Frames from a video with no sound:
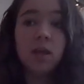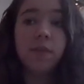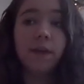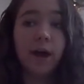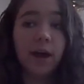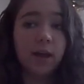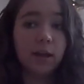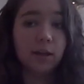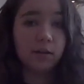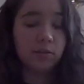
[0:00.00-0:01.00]
that
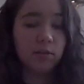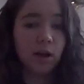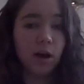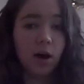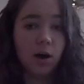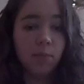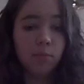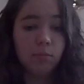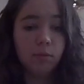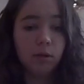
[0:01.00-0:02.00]
is um,
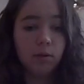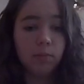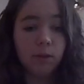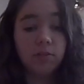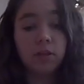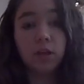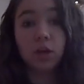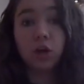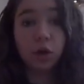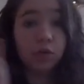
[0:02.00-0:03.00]
basically a
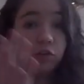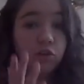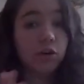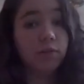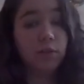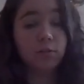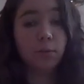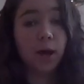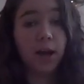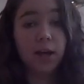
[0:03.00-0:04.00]
curvature of the
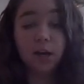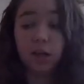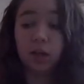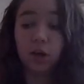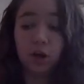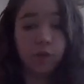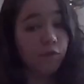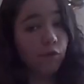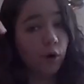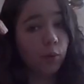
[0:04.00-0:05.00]
spine. It can curve
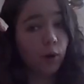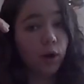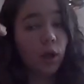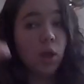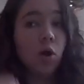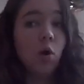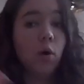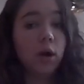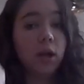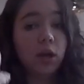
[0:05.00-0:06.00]
forward,
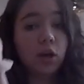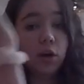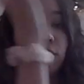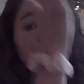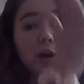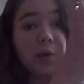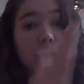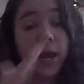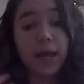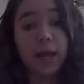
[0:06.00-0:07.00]
or it can curve, in
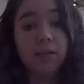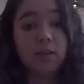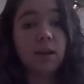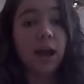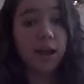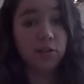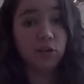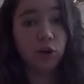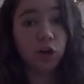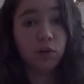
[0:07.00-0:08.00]
my case, an
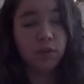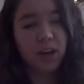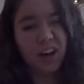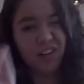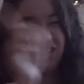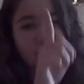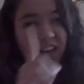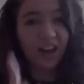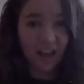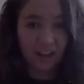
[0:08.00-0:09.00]
S-curve. It kind of looks like
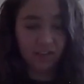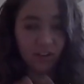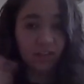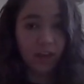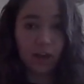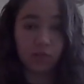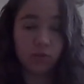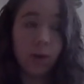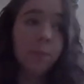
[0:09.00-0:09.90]
an S on the x-ray.